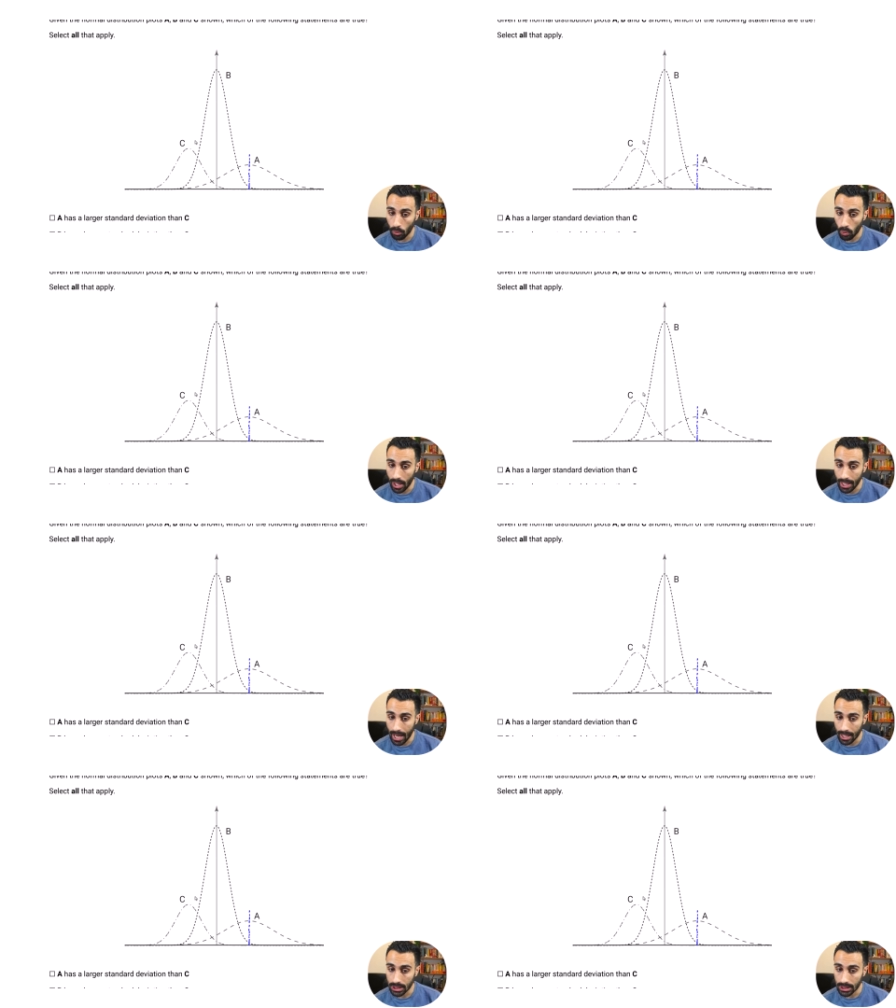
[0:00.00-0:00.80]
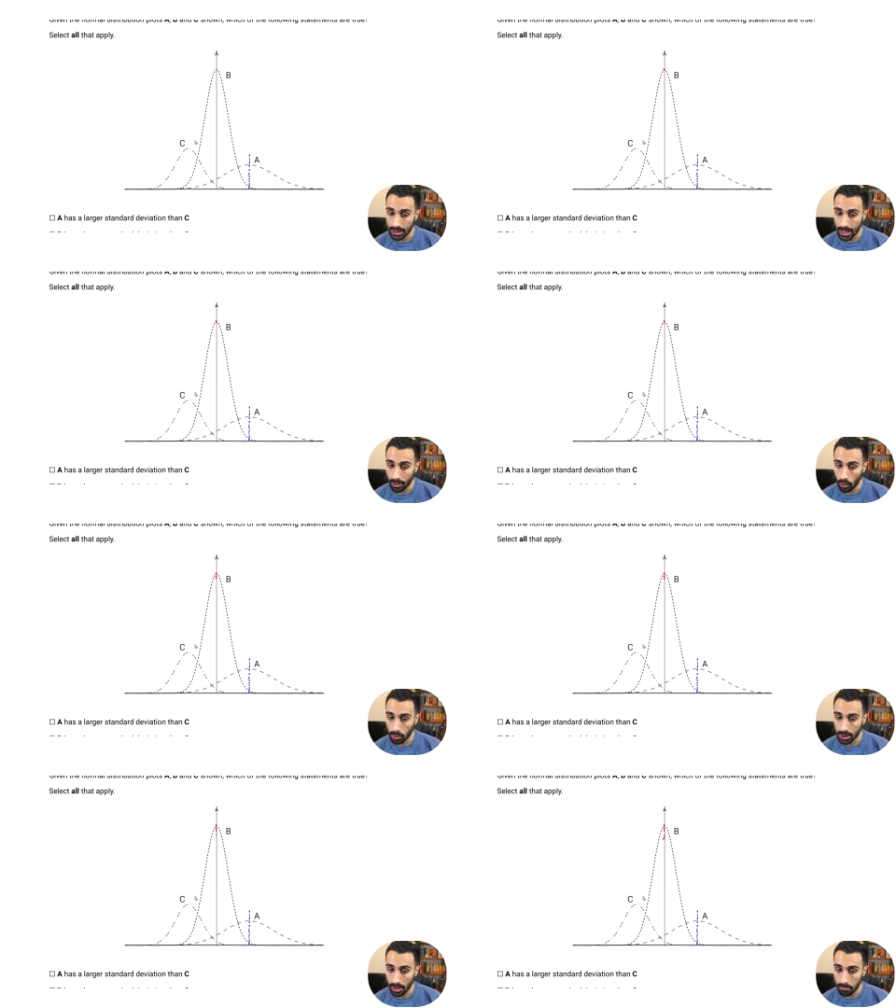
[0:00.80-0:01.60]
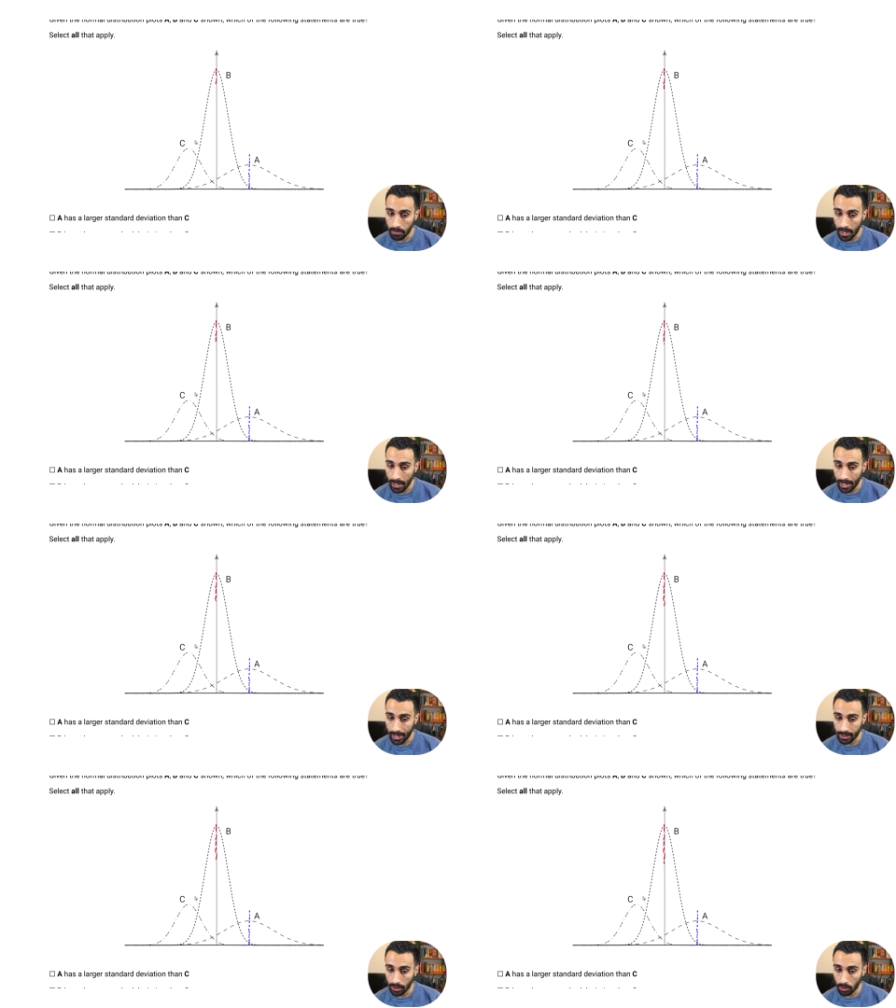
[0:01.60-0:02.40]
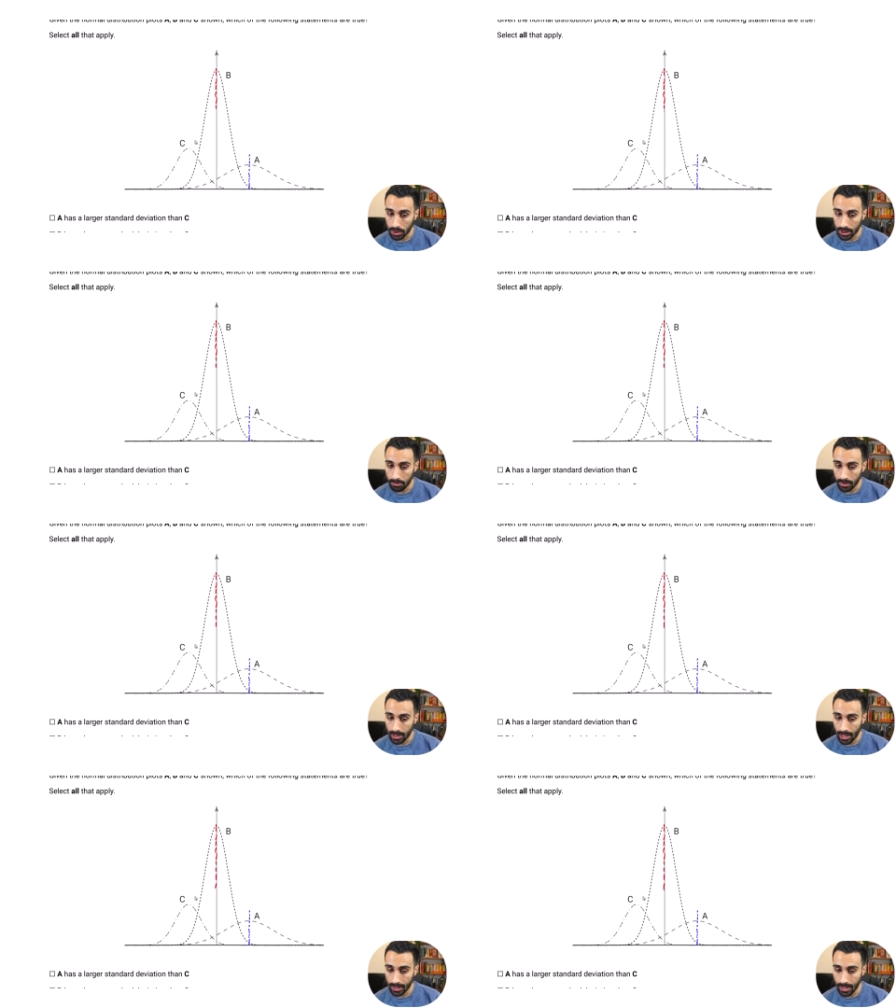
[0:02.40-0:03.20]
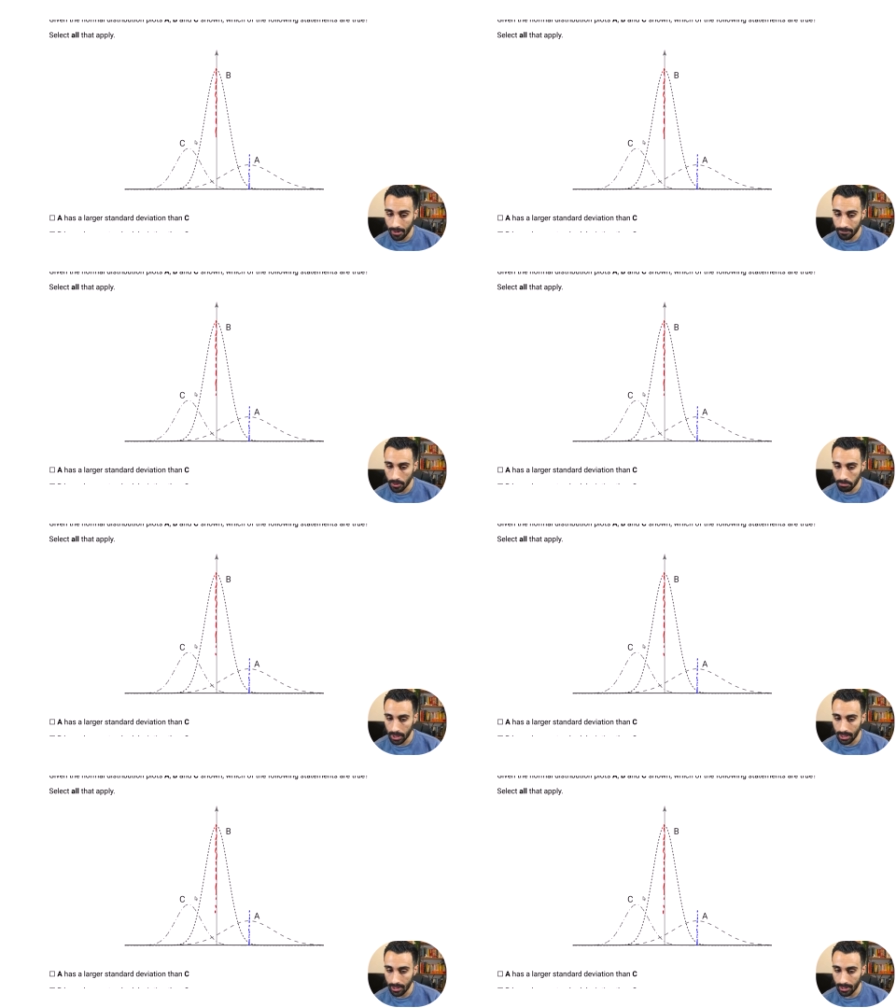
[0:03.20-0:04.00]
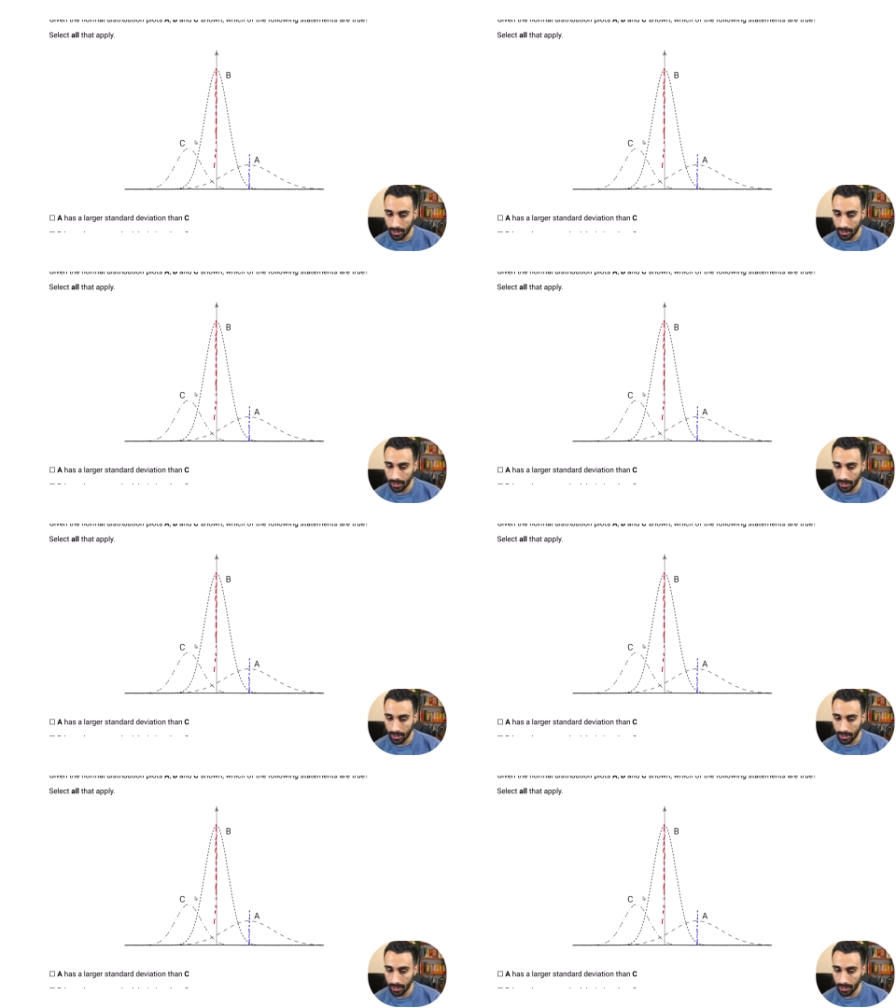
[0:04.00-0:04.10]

y-axis that goes up, and it looks something like that for B.